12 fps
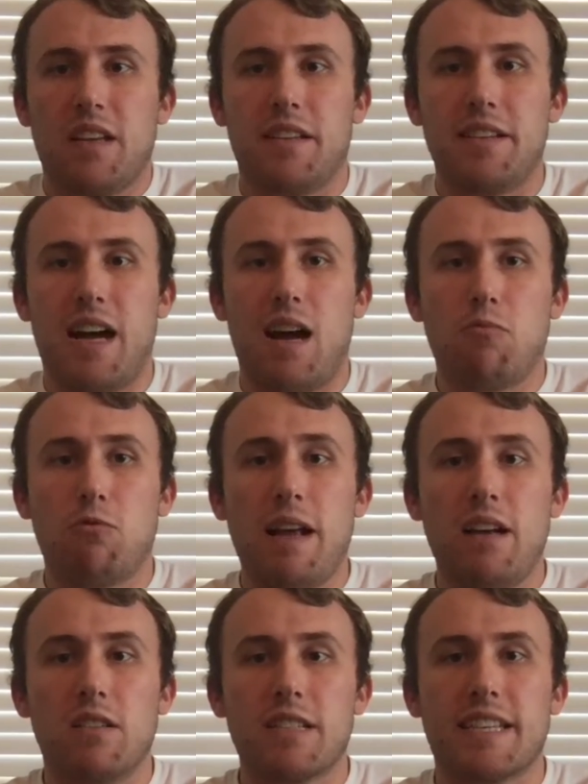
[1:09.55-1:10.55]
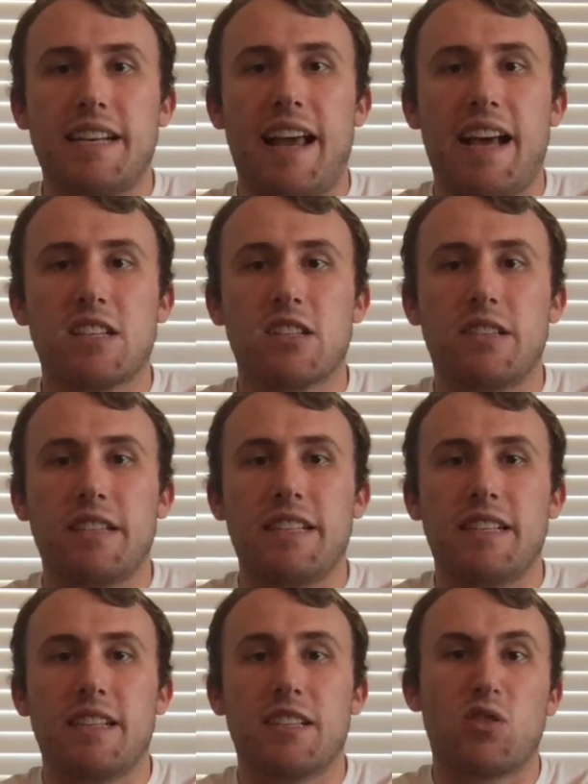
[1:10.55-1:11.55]
The knobbed whelks can
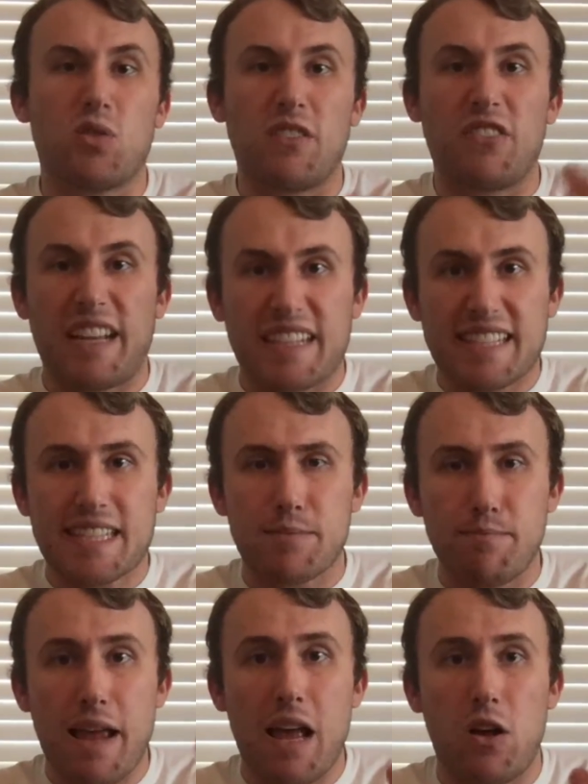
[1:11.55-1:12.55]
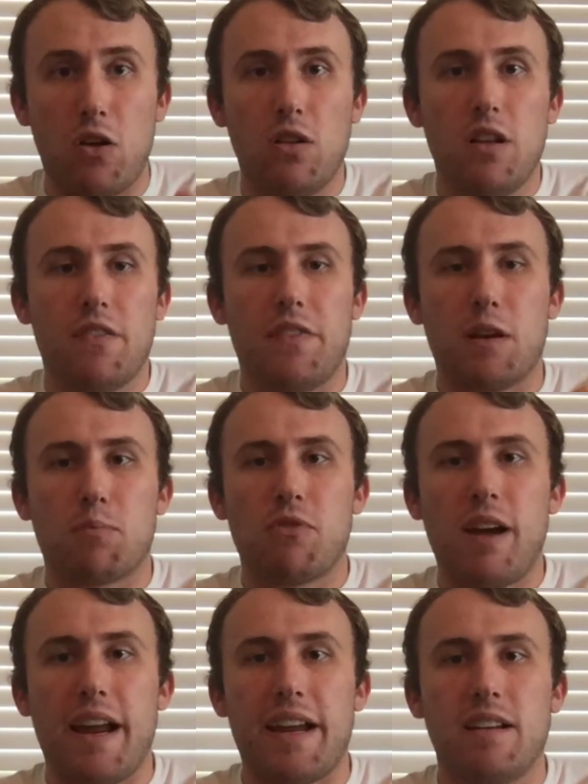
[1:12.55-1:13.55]
actually sort of like smell their
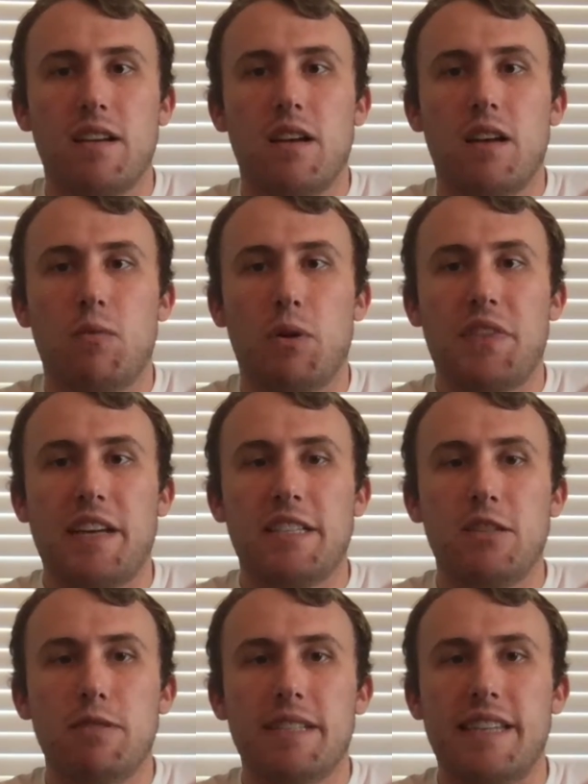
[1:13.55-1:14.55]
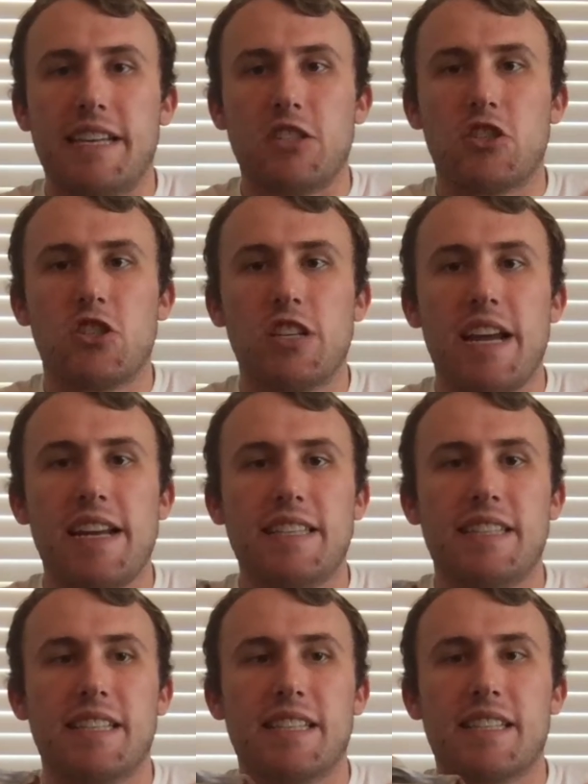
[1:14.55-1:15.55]
prey. And what they do is they chase
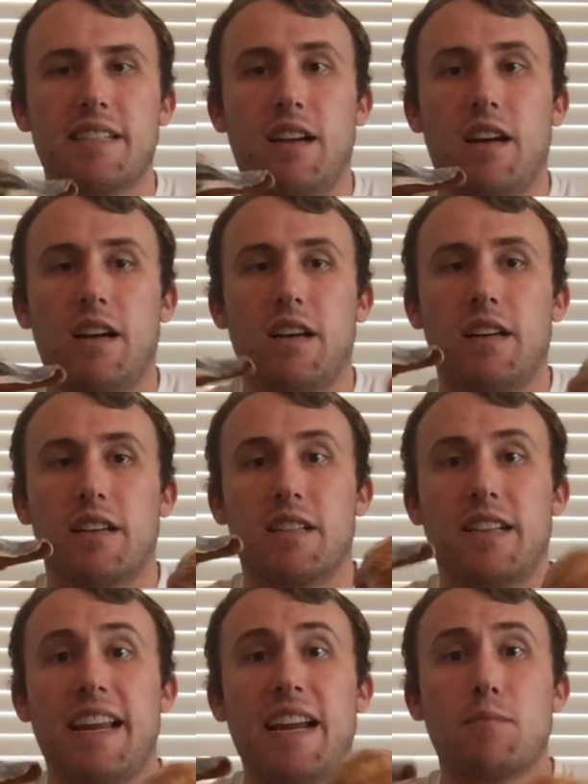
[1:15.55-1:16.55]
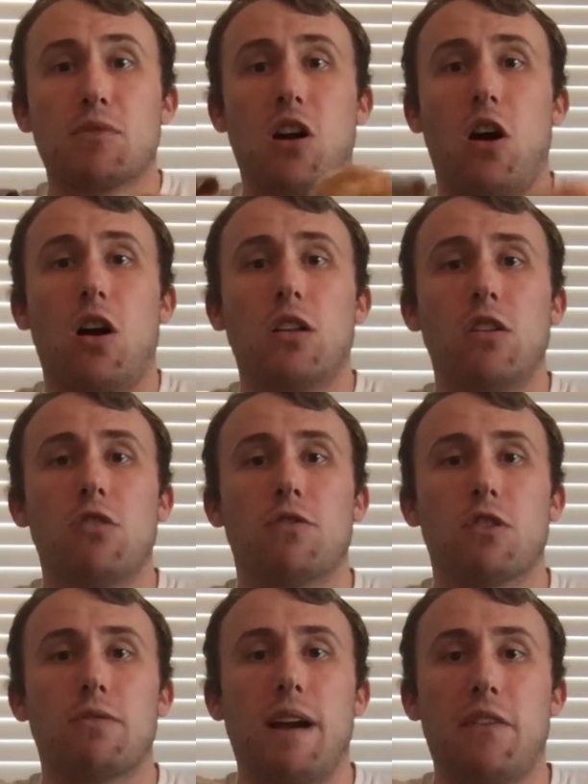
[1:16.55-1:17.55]
the clams all
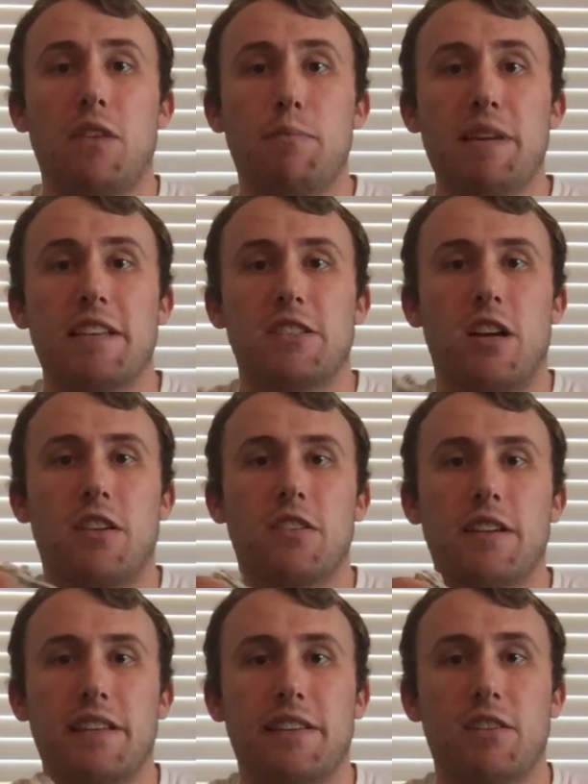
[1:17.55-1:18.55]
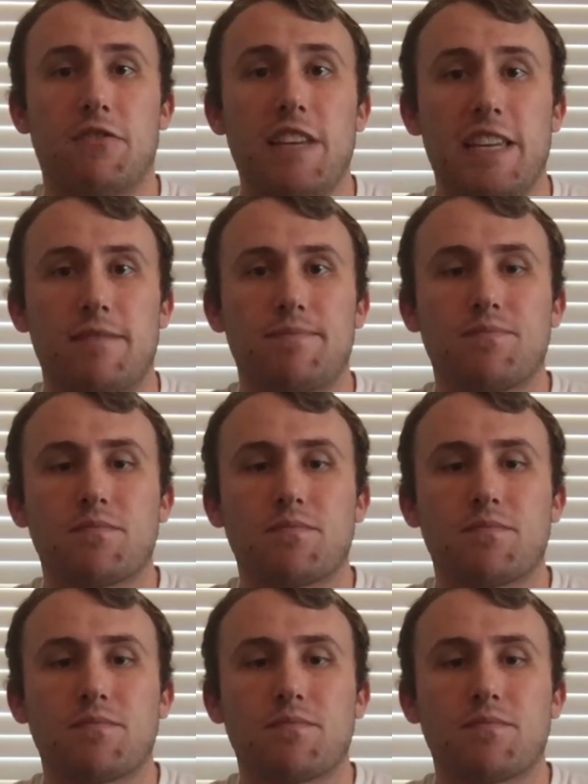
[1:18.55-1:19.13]
over around the beach underneath your feet.